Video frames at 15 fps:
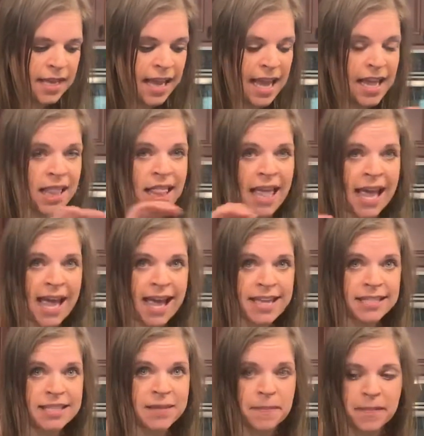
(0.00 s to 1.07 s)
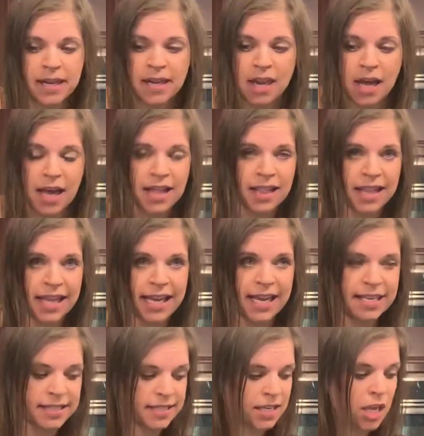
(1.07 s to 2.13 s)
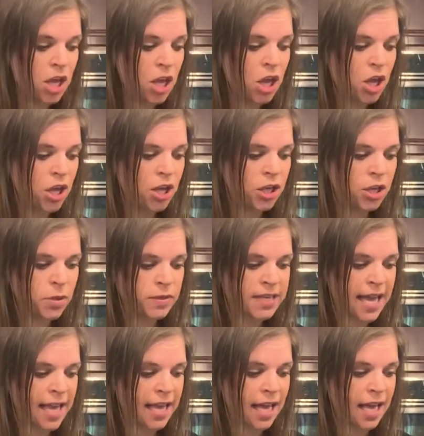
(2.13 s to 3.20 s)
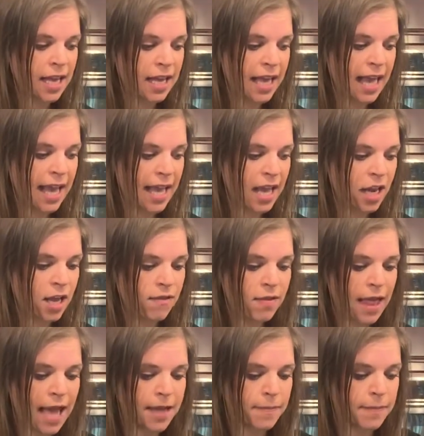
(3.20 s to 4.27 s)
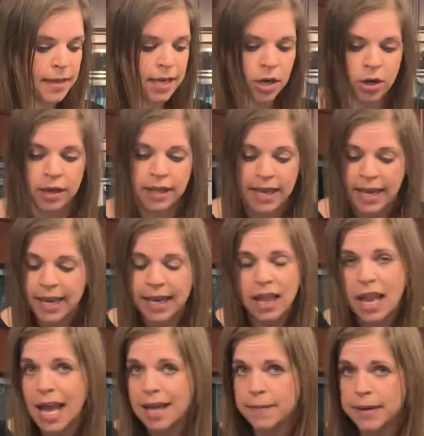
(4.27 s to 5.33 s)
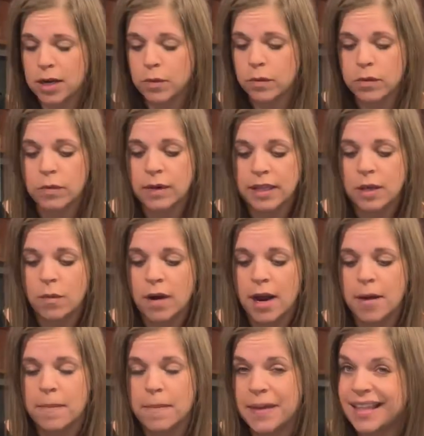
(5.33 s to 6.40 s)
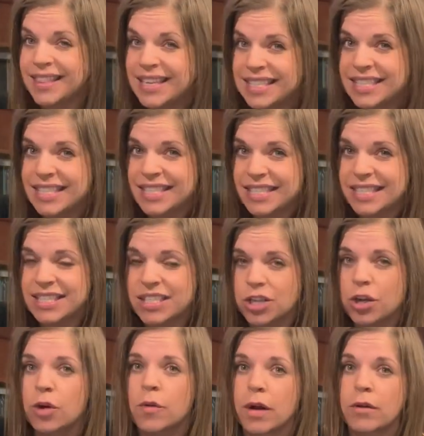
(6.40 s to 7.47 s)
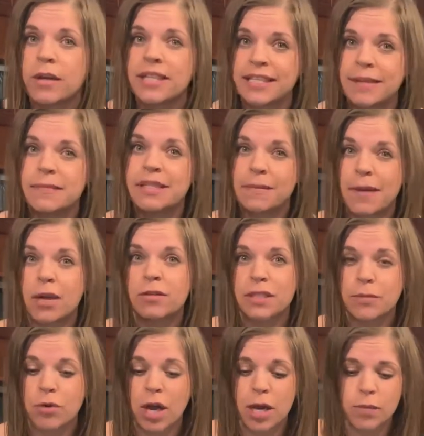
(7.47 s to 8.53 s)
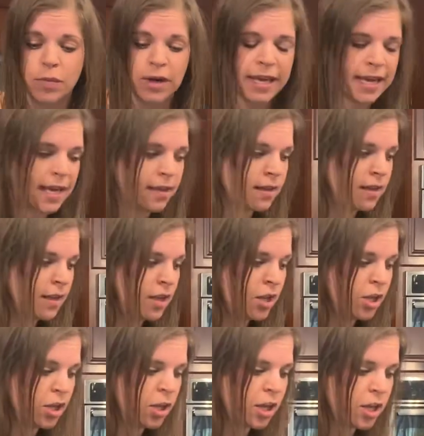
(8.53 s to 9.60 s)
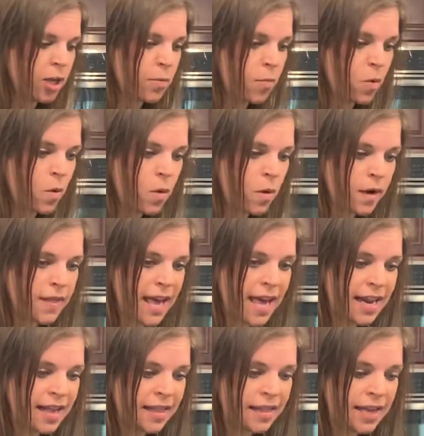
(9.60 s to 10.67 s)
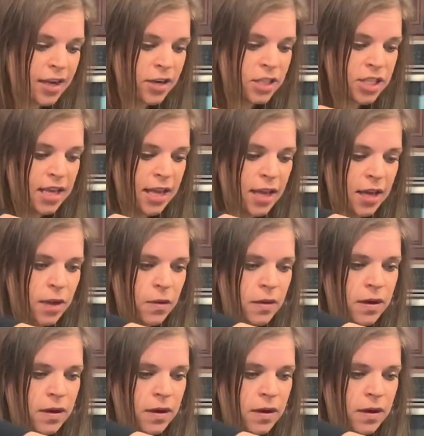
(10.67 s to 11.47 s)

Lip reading: And last but not least, you take a can of light beer. Any light beer will really work, but in this instance, Corona seems the most appropriate. You pour that in there too.